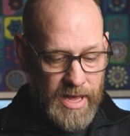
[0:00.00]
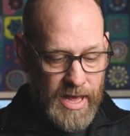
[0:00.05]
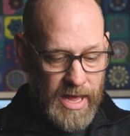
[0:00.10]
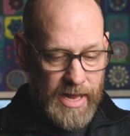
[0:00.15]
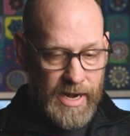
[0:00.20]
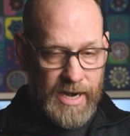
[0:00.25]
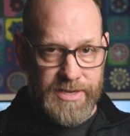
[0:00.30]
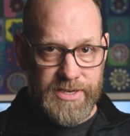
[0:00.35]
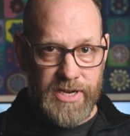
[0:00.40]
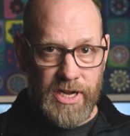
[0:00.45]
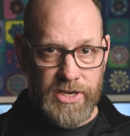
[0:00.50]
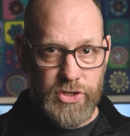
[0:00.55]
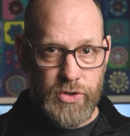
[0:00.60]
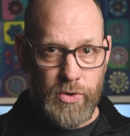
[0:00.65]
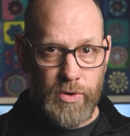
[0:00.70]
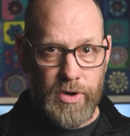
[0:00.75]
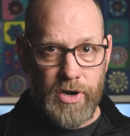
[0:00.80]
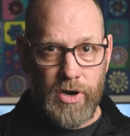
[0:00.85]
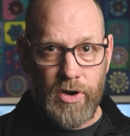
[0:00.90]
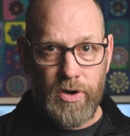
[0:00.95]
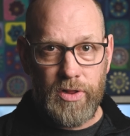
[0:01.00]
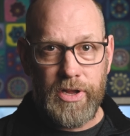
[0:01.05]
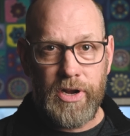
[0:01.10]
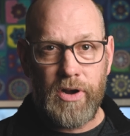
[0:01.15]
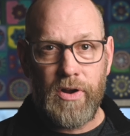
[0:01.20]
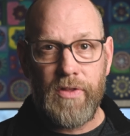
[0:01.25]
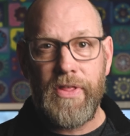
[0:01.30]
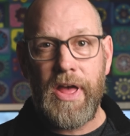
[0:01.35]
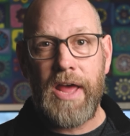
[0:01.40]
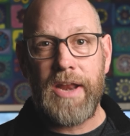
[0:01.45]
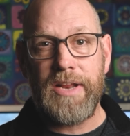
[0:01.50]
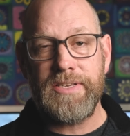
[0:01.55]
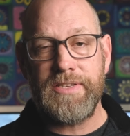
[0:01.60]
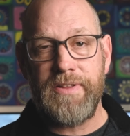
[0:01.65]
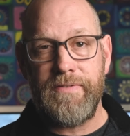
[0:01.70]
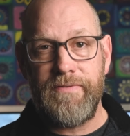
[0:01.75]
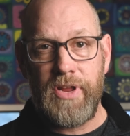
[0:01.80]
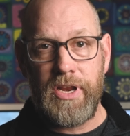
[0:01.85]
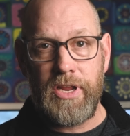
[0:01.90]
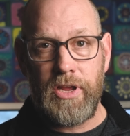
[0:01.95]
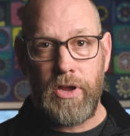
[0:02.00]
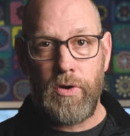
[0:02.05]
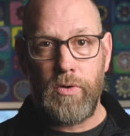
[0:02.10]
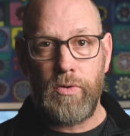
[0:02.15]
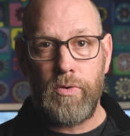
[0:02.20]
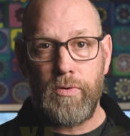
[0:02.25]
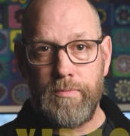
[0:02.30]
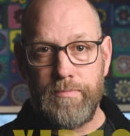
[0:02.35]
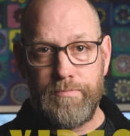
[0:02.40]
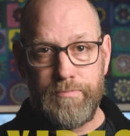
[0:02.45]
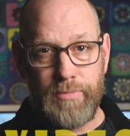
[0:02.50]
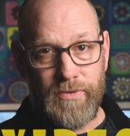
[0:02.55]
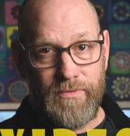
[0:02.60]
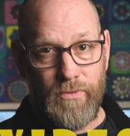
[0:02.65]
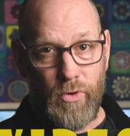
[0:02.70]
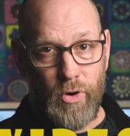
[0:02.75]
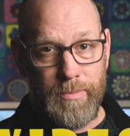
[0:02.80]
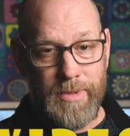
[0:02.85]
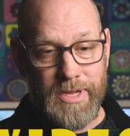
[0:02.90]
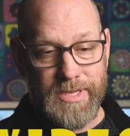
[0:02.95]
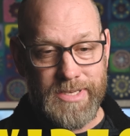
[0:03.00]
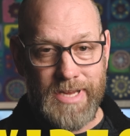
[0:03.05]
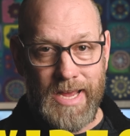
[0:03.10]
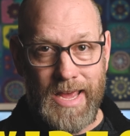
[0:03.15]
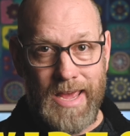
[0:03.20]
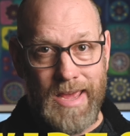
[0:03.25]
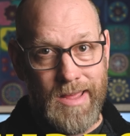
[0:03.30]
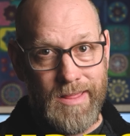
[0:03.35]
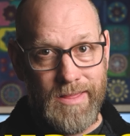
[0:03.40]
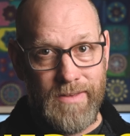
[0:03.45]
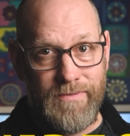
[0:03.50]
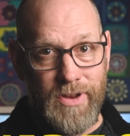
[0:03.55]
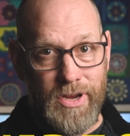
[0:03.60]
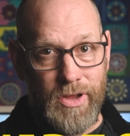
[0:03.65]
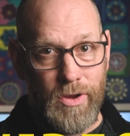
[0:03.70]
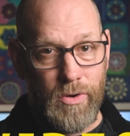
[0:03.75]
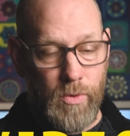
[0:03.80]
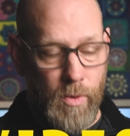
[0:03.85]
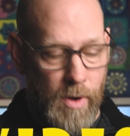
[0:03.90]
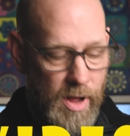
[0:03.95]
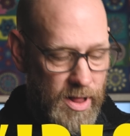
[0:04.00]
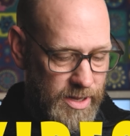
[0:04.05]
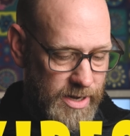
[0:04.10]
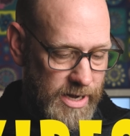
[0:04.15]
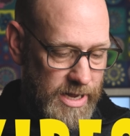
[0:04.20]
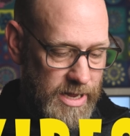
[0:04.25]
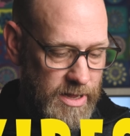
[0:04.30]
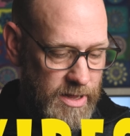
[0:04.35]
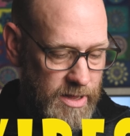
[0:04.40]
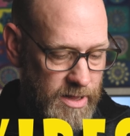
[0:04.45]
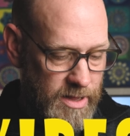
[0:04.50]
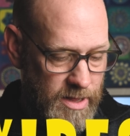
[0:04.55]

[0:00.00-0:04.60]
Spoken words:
and I touched on it earlier, and that is the video performance and the video quality.